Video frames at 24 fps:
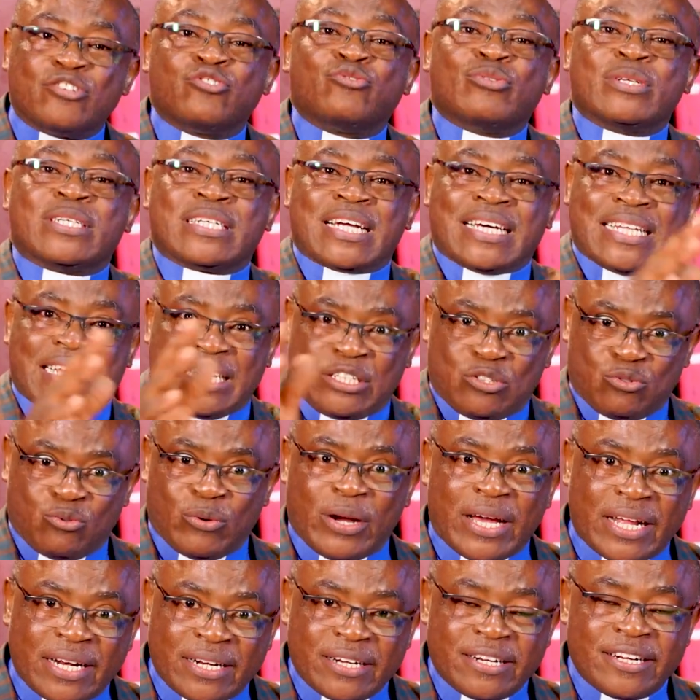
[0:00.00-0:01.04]
Treat others
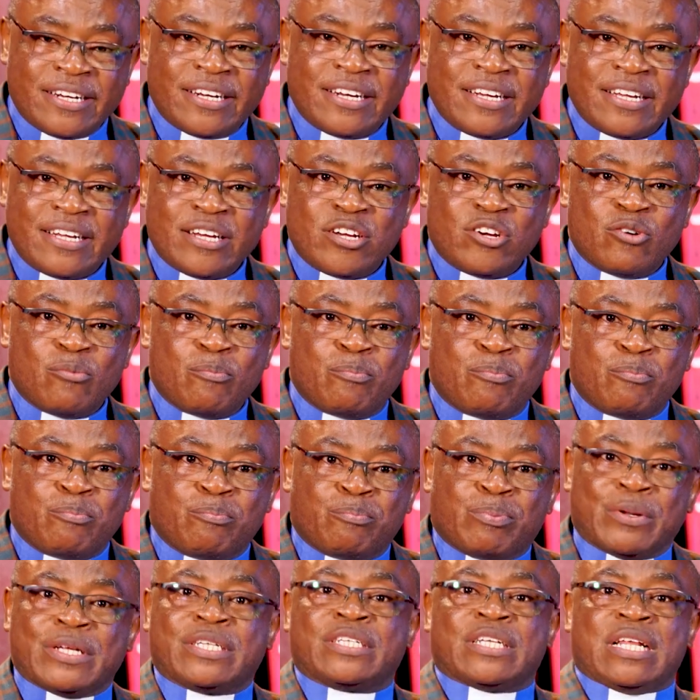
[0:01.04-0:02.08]
well,
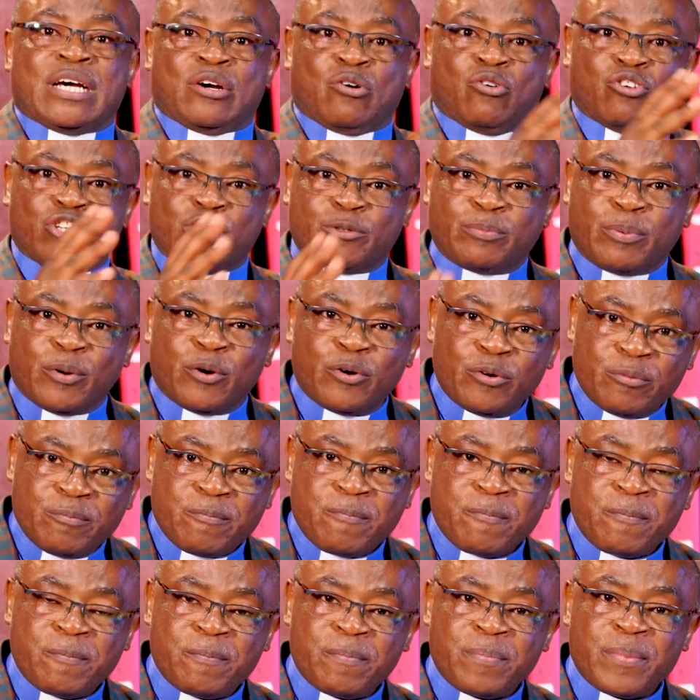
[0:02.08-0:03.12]
preach the gospel,
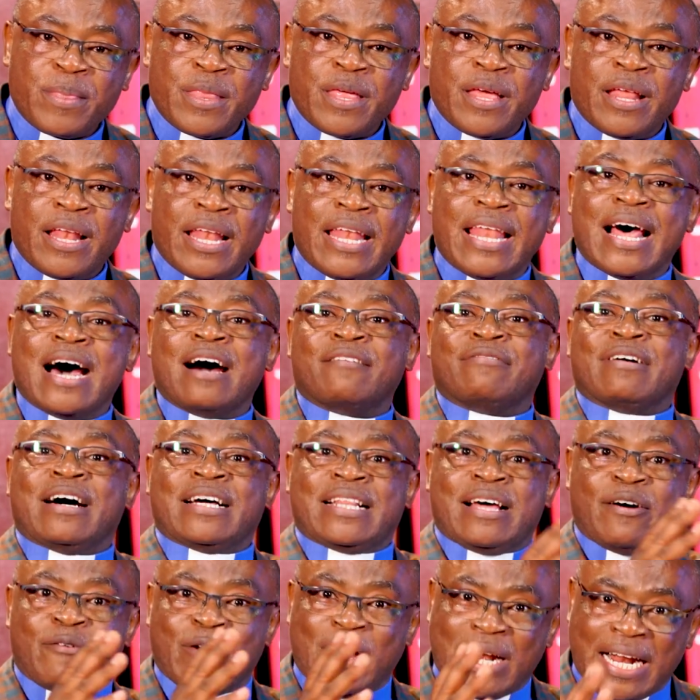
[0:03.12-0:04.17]
love
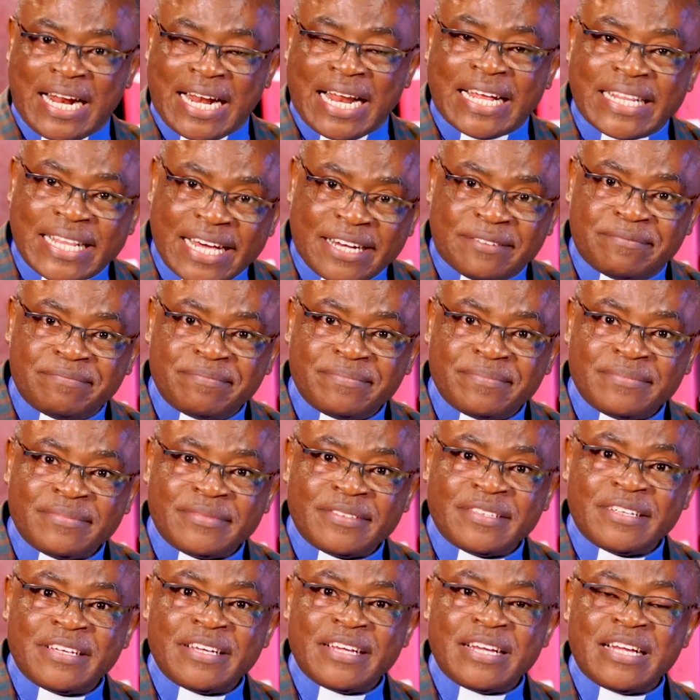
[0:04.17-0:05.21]
other one another,
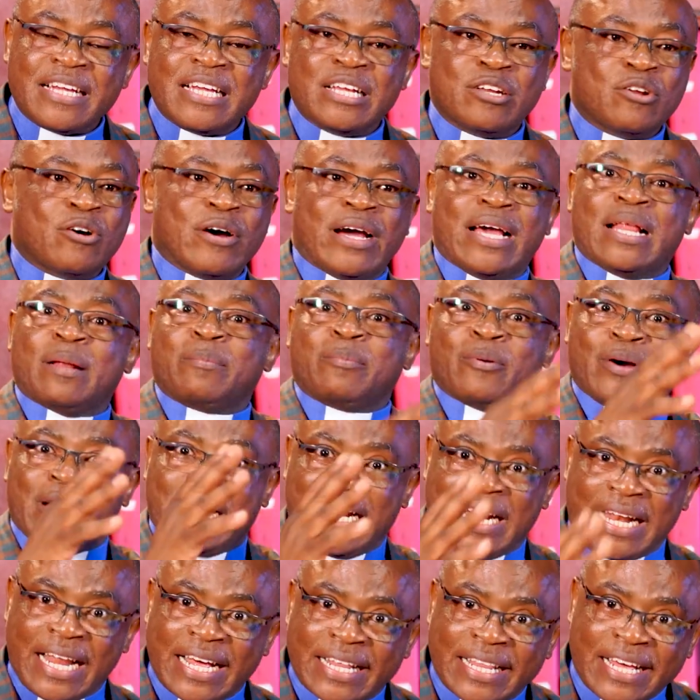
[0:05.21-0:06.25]
you know, help one
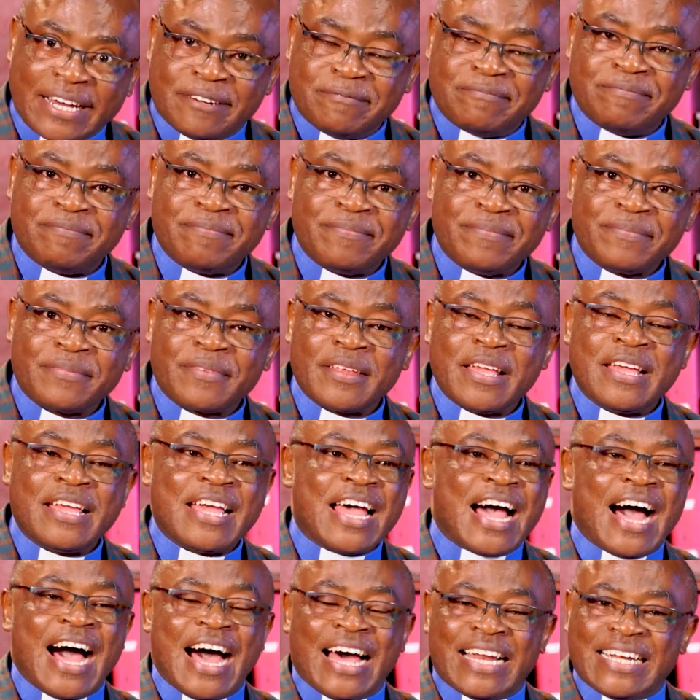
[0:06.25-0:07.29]
another,
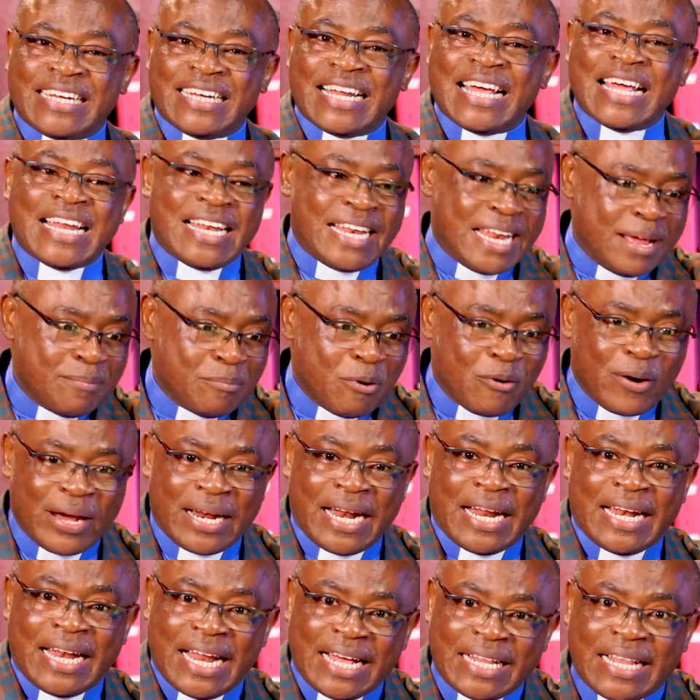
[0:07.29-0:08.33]
and enable
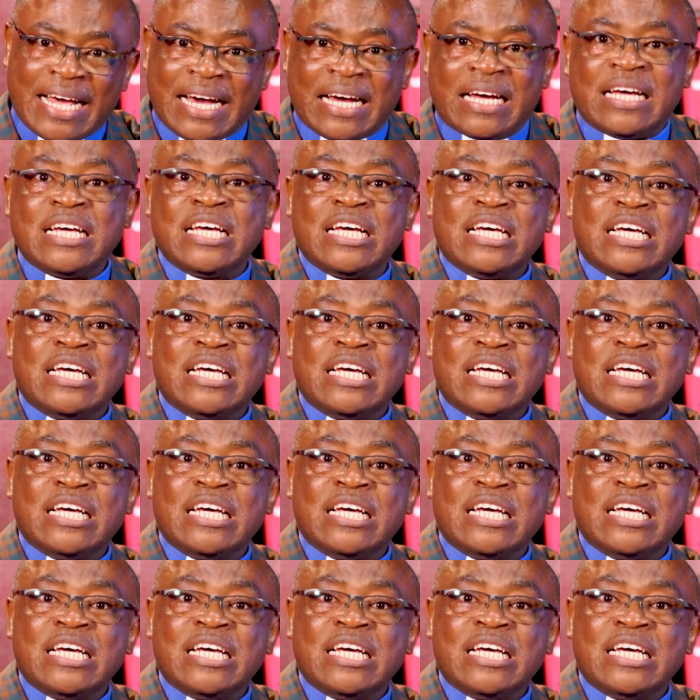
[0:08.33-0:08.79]
one another